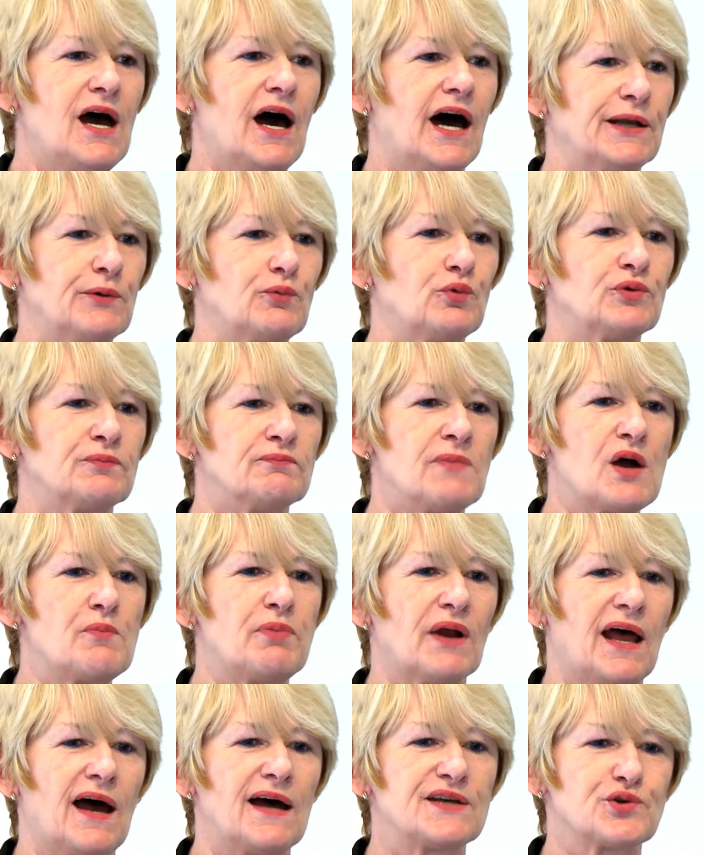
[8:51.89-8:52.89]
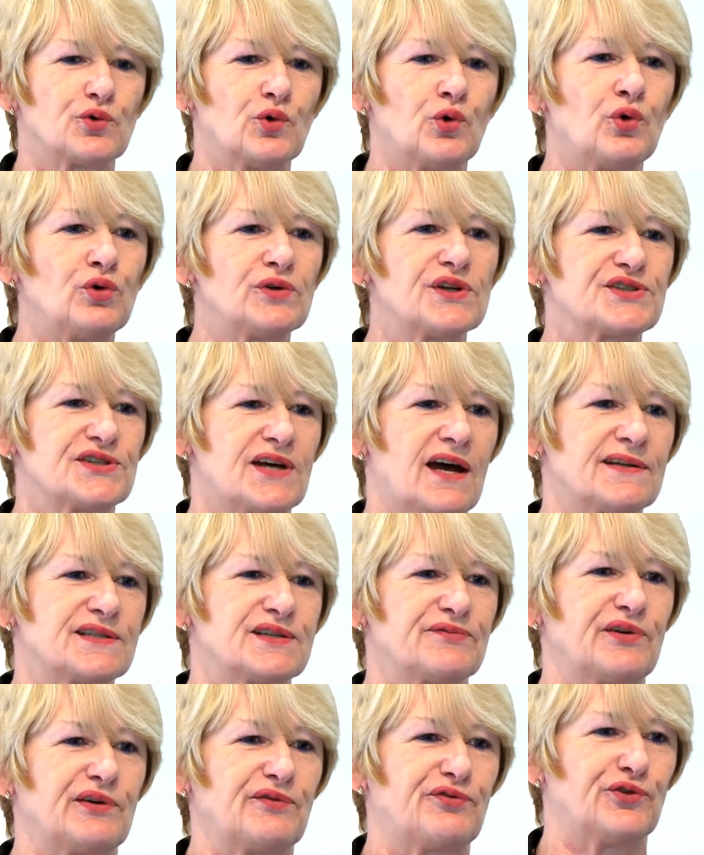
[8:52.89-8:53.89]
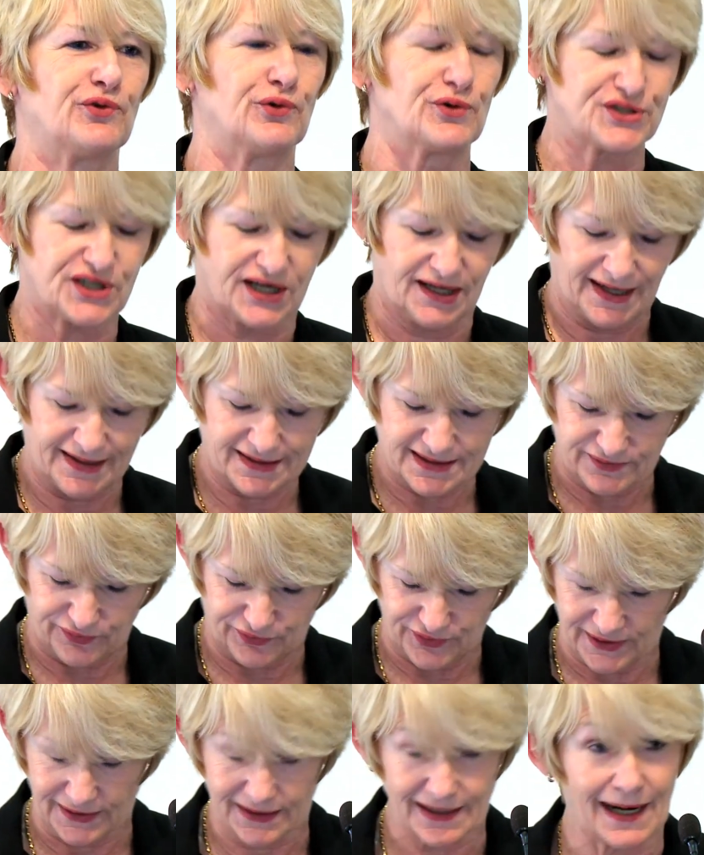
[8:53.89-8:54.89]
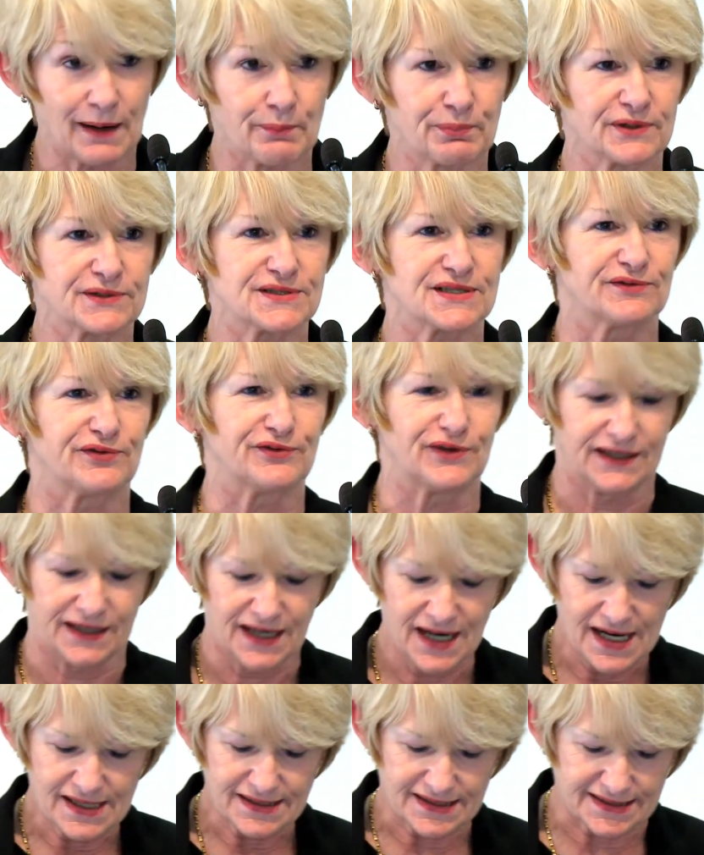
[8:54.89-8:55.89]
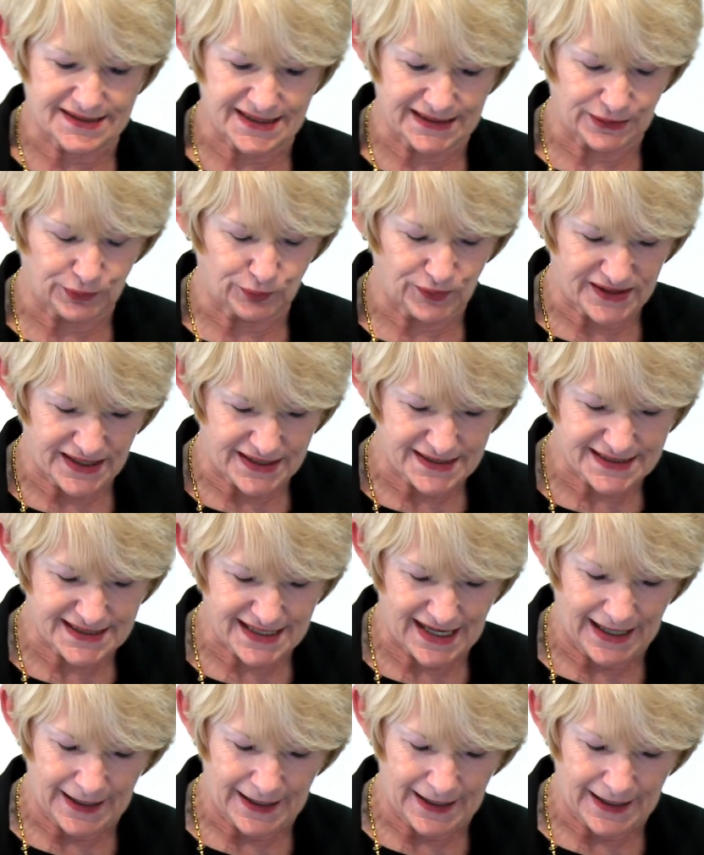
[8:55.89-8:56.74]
and it would mobilise all the scientific force collectively and collaboratively to deal with it.